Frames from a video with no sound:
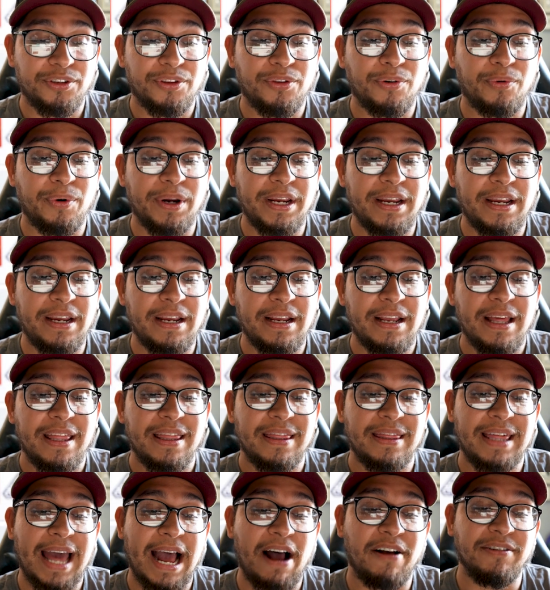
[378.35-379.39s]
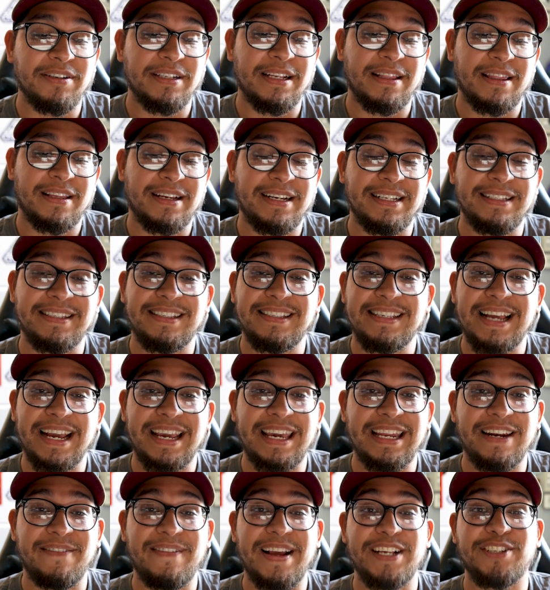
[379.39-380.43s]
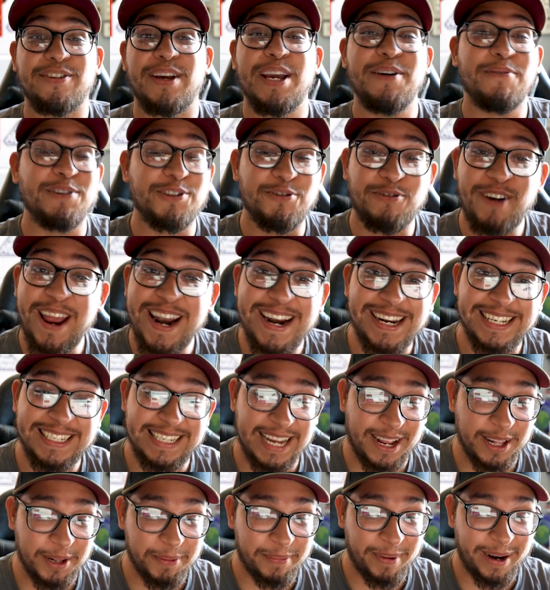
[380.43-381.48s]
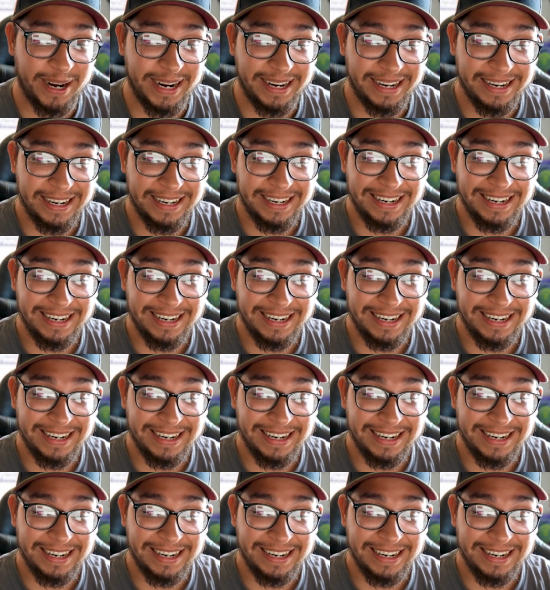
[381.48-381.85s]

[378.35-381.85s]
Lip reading: 3,000th consecutive day. So he was ready to celebrate.